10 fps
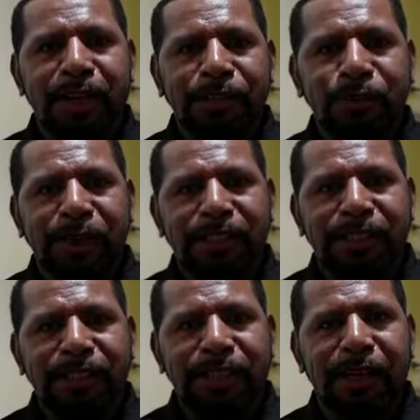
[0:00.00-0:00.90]

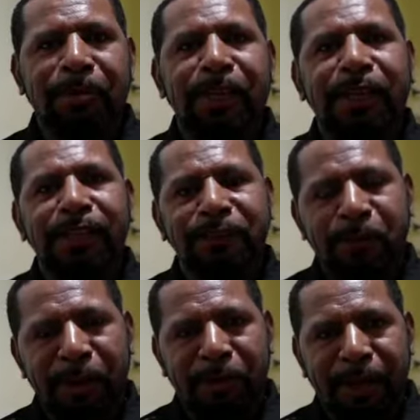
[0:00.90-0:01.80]
20 applicants
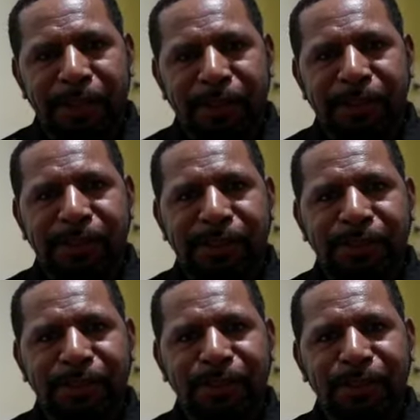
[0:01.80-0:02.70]
per month.
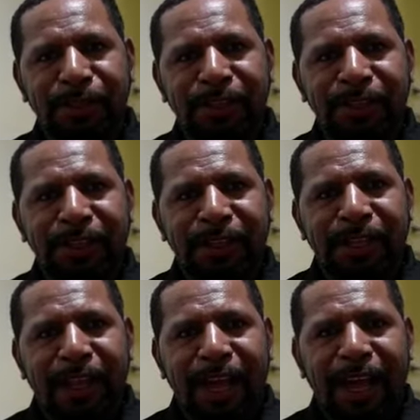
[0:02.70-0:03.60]
So
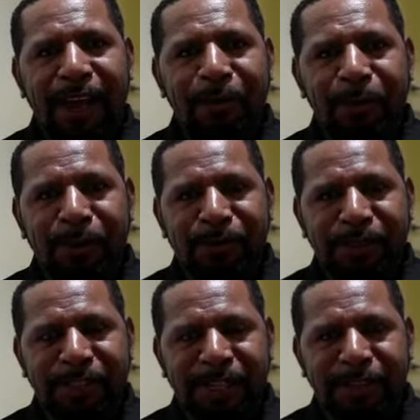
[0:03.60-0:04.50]
we won't
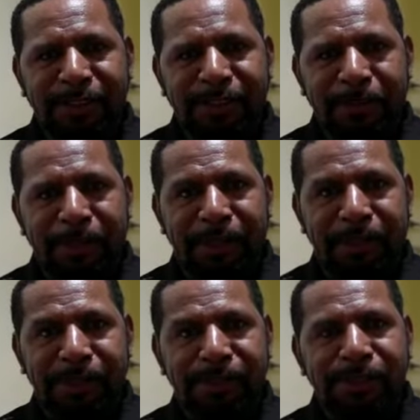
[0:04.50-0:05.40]
reject these
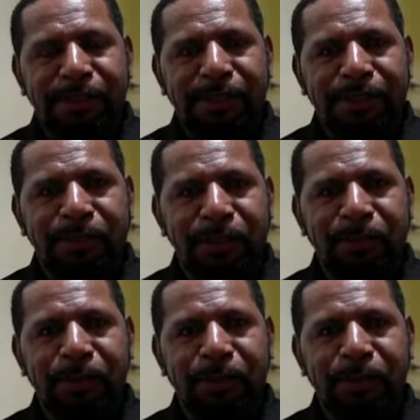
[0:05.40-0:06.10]
applicants. What we